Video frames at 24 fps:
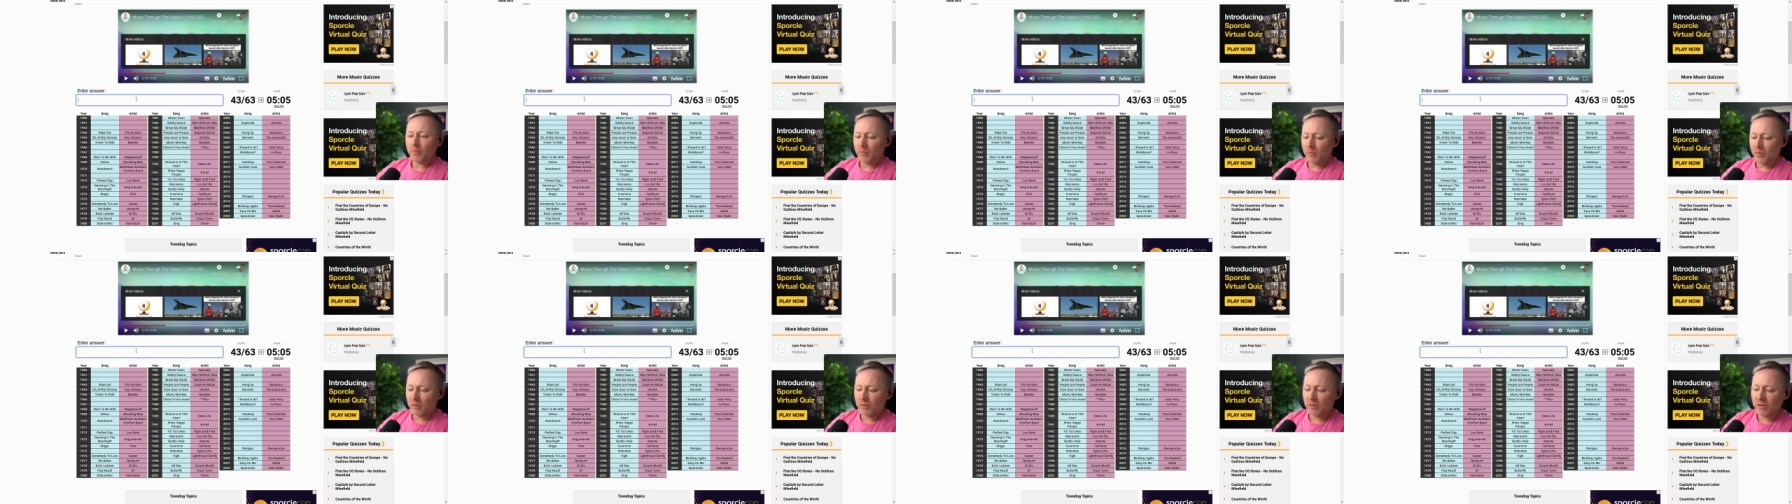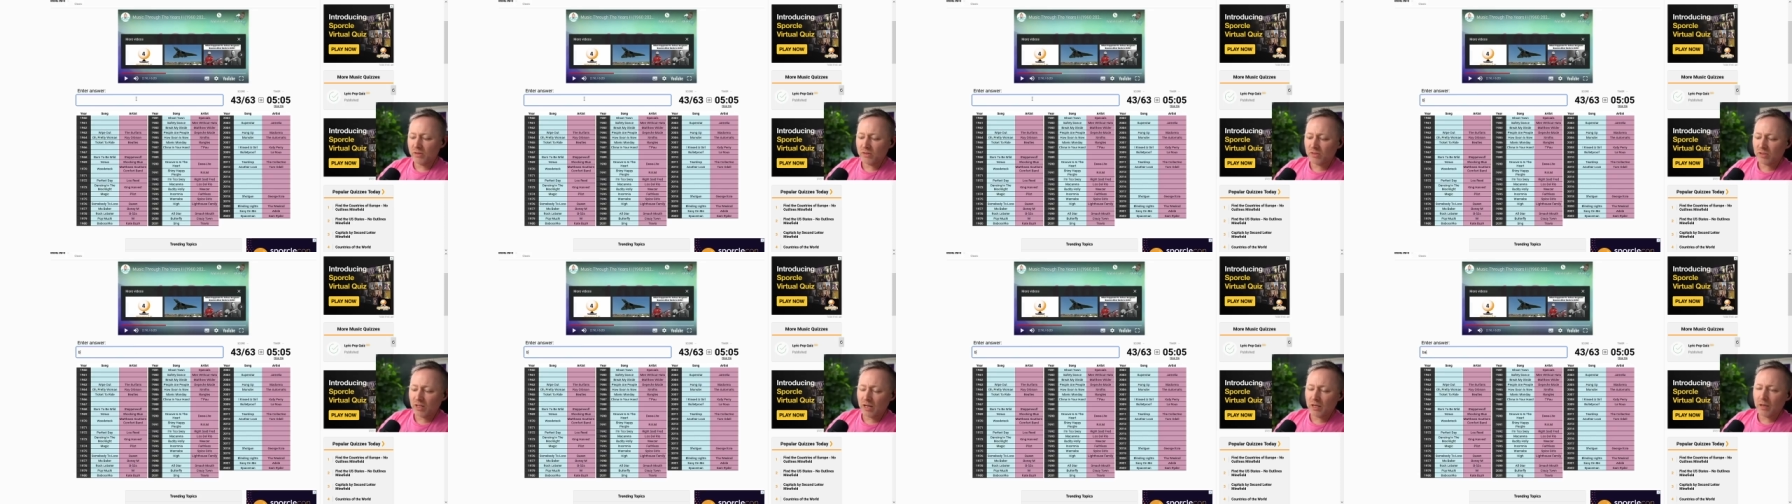I'm gonna
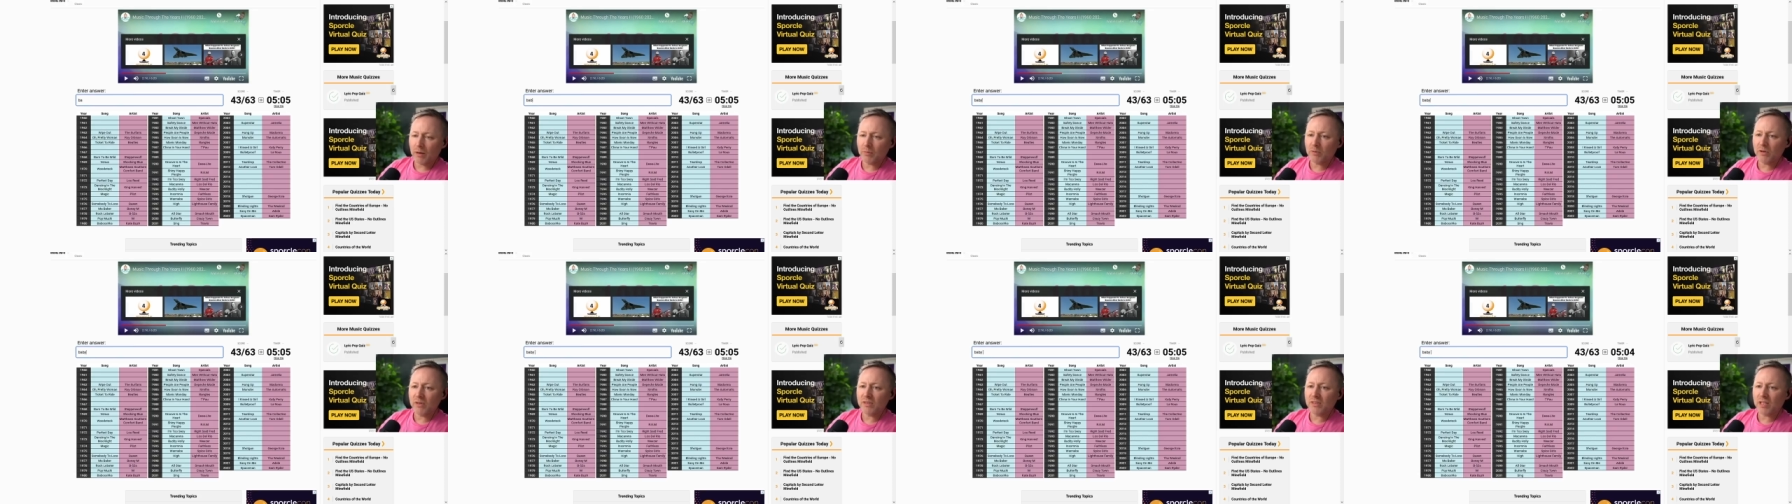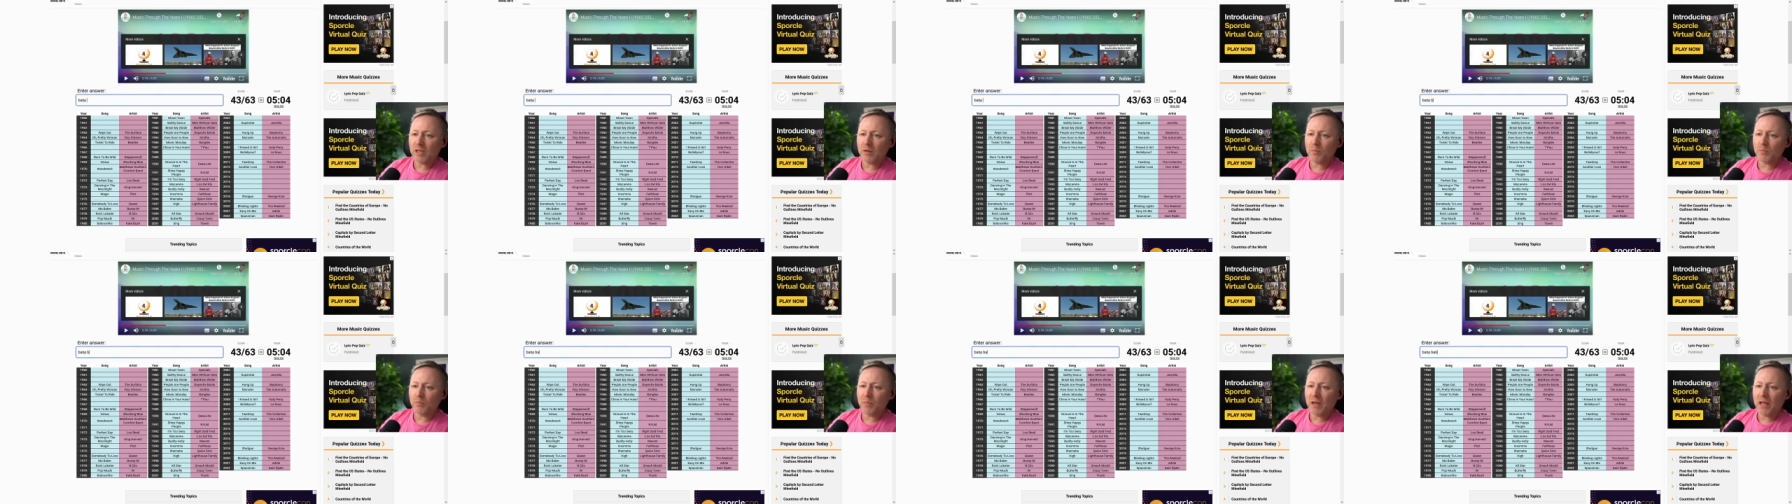try. I'm gonna
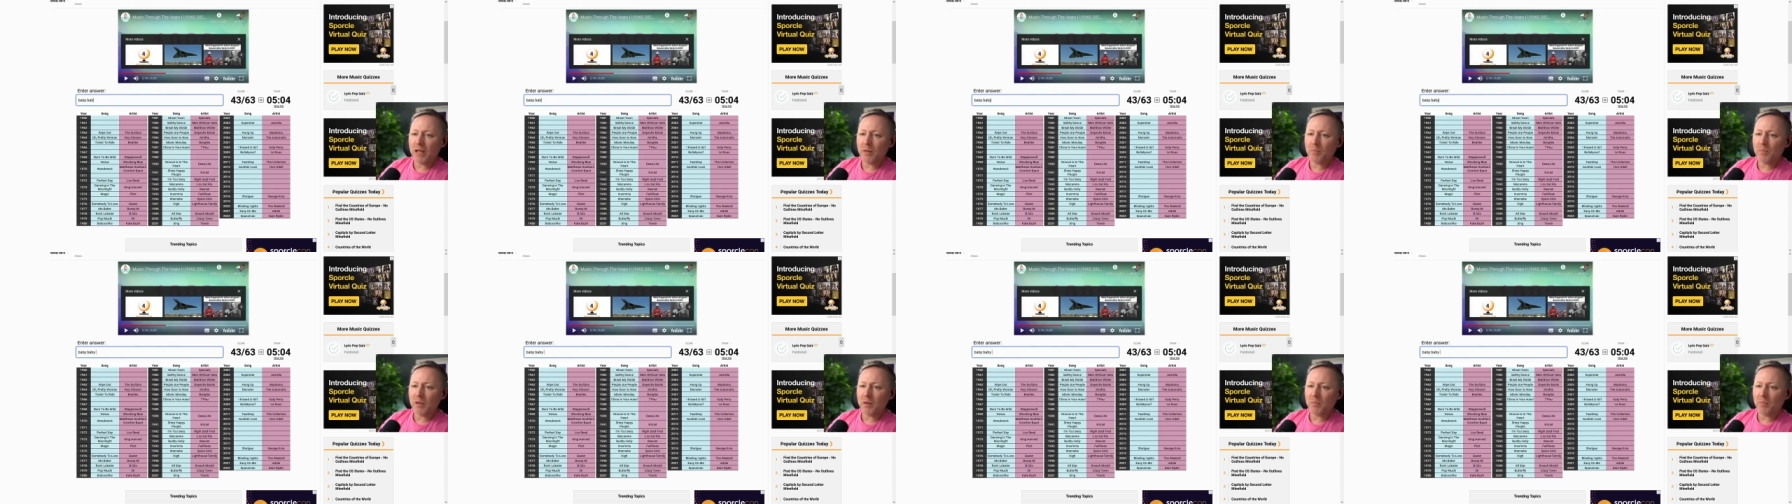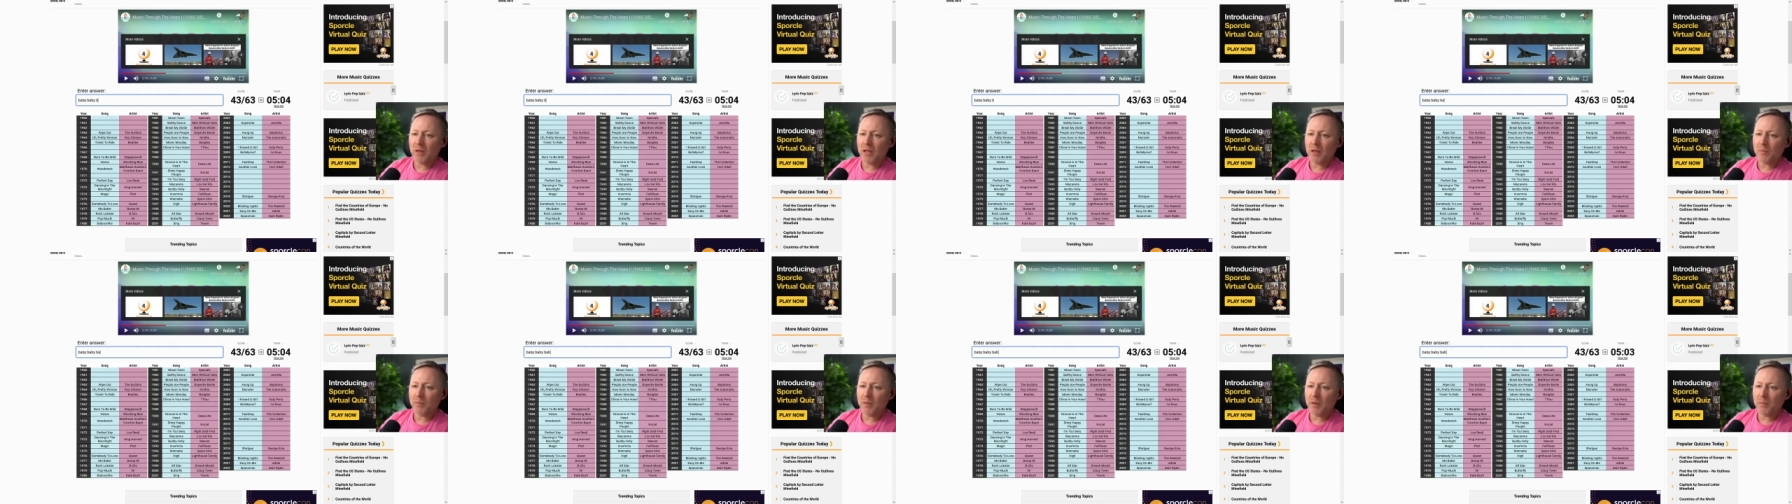type baby,
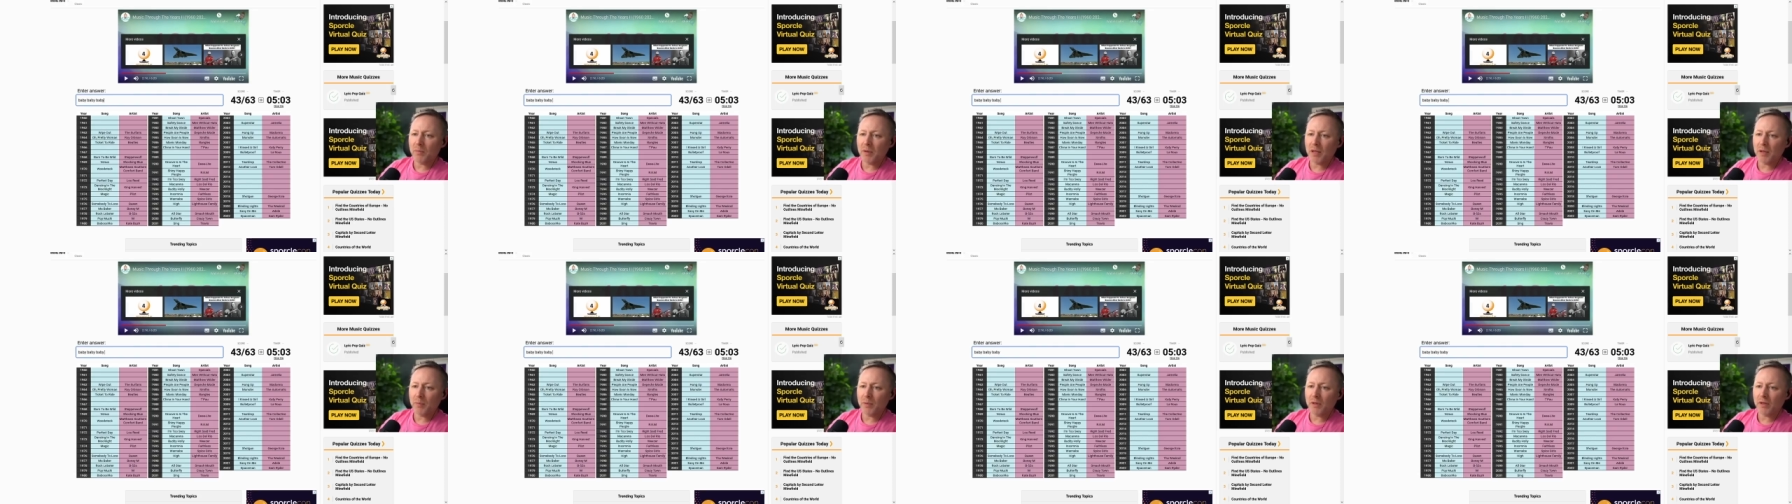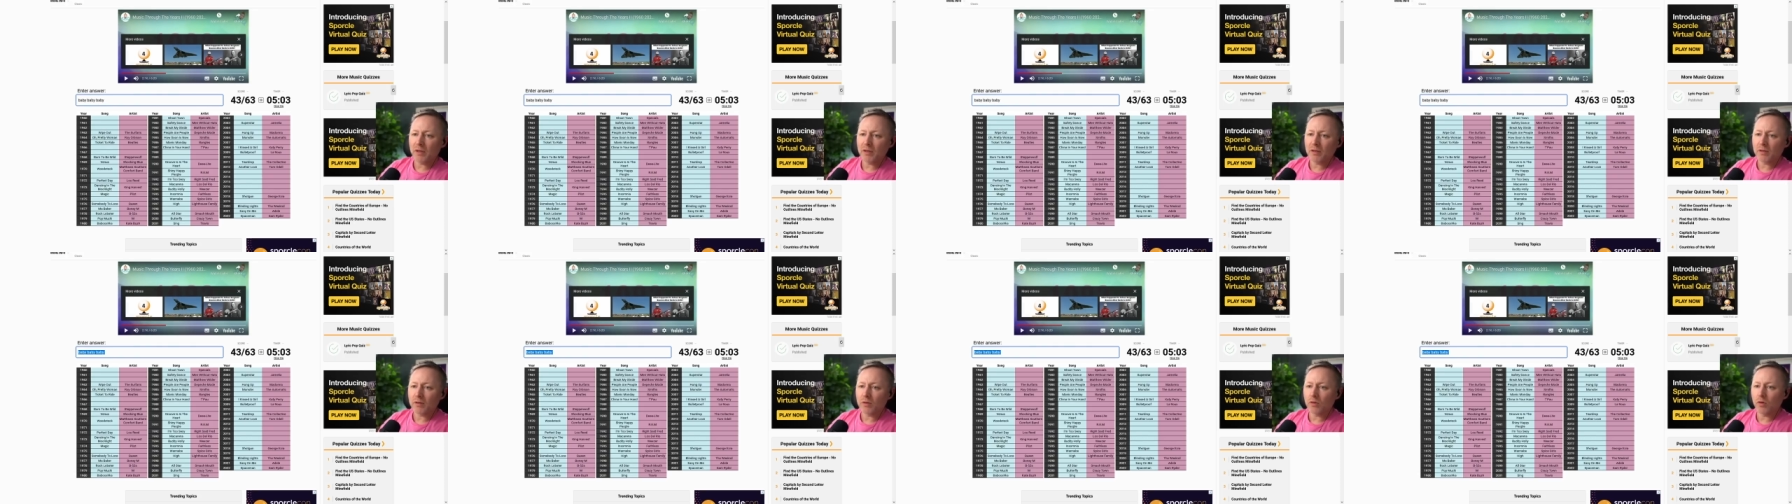baby, baby.
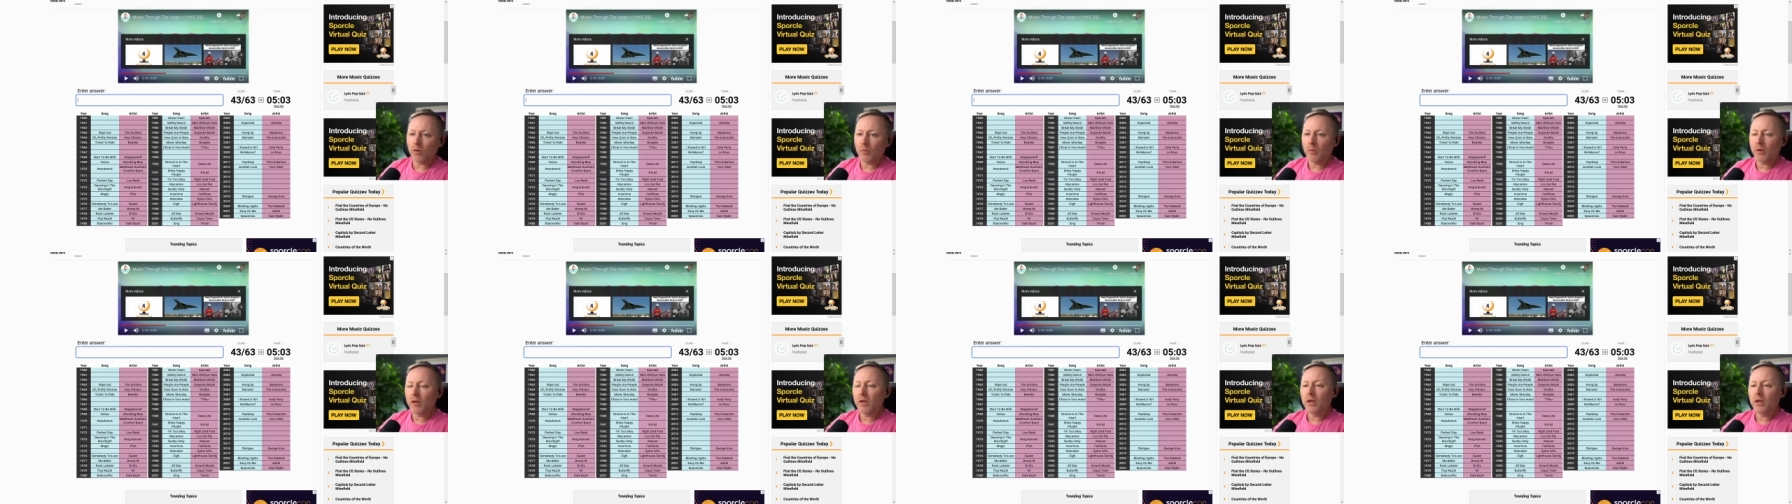No.